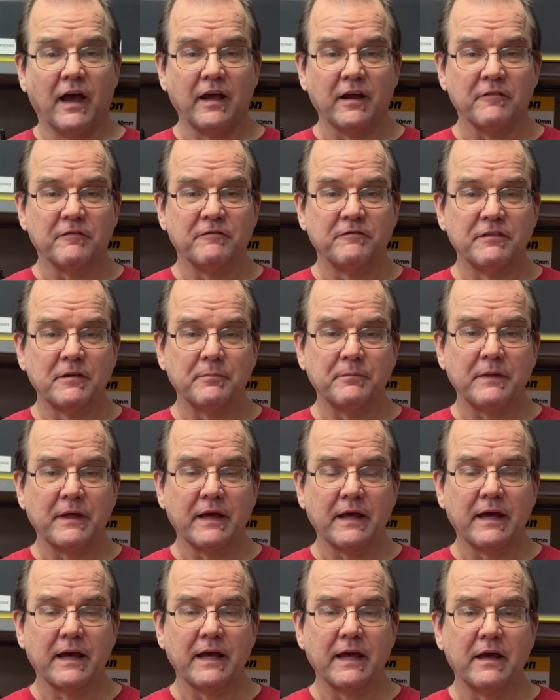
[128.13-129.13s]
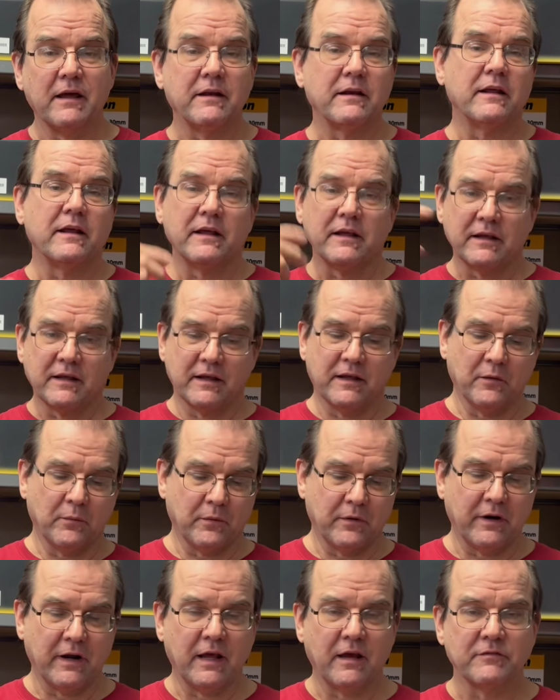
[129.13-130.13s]
I can flip that guy out, get
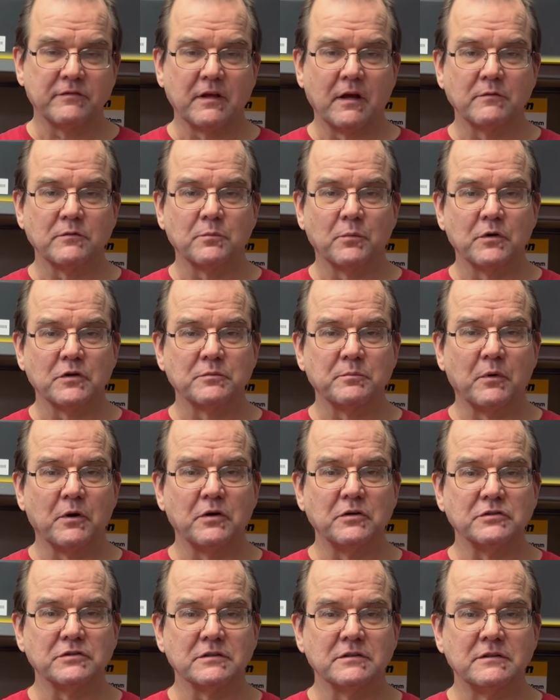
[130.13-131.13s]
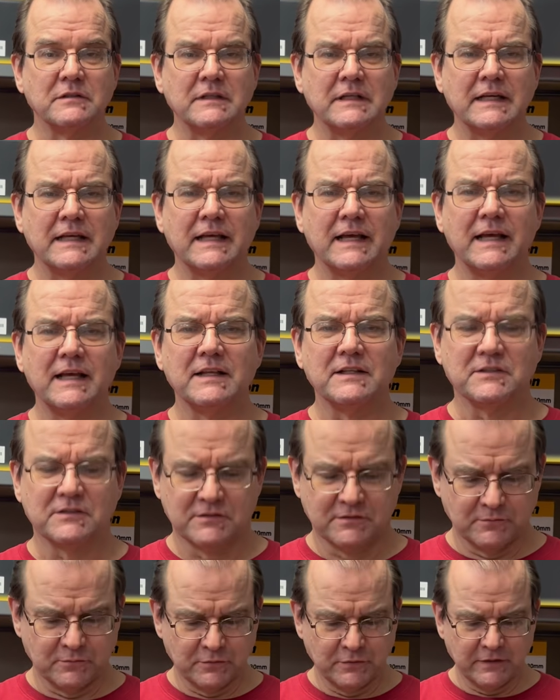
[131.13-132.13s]
1.5 times more exposure.
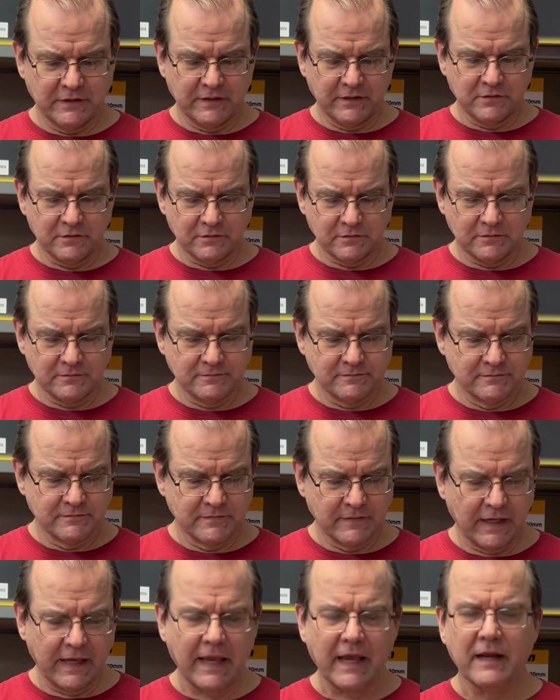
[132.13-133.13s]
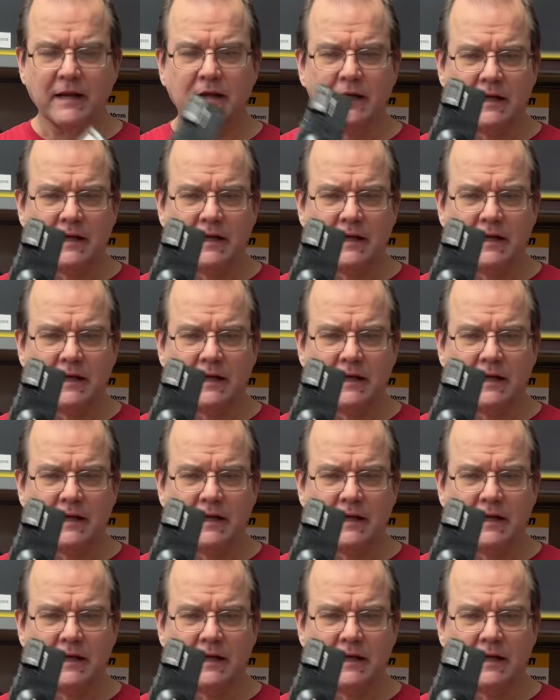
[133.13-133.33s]
It's really cool. Again,